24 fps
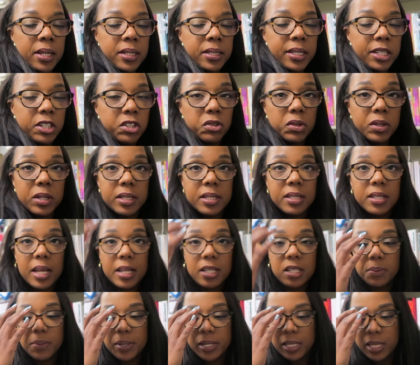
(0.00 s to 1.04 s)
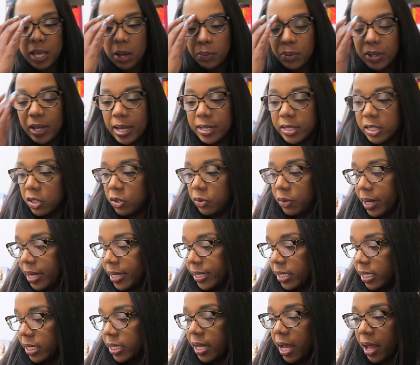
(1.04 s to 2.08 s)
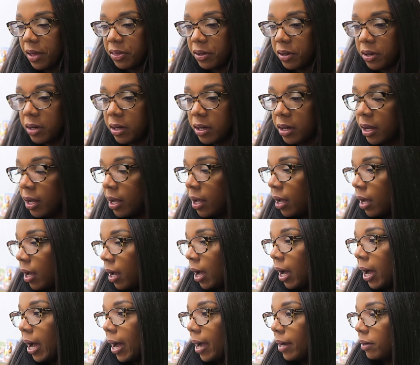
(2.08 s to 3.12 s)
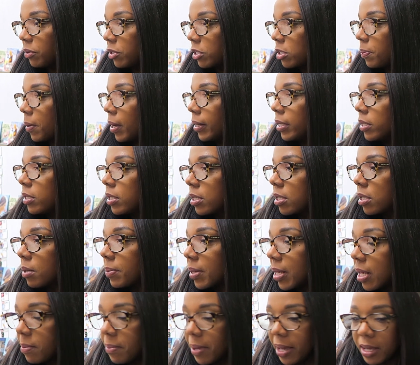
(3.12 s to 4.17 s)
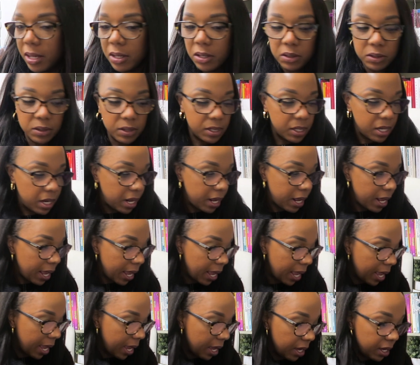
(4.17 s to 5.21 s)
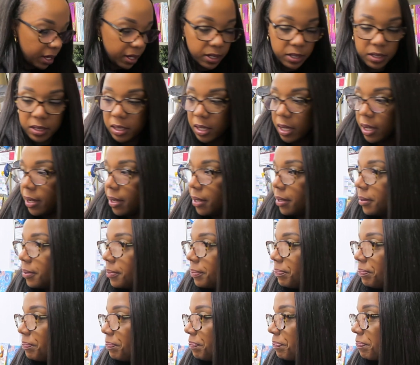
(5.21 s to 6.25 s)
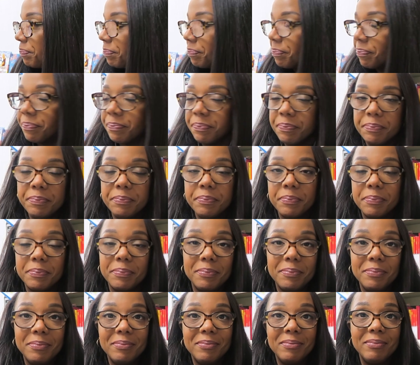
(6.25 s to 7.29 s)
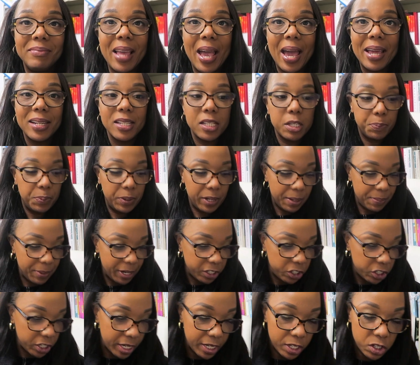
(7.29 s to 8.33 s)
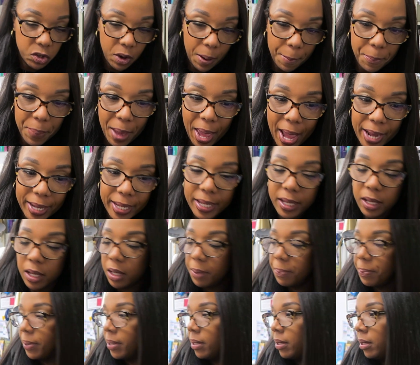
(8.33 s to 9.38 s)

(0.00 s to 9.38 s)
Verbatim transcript: district assessments that we had to grade together. I responded to some emails and um, that is pretty much it. So I'm packing up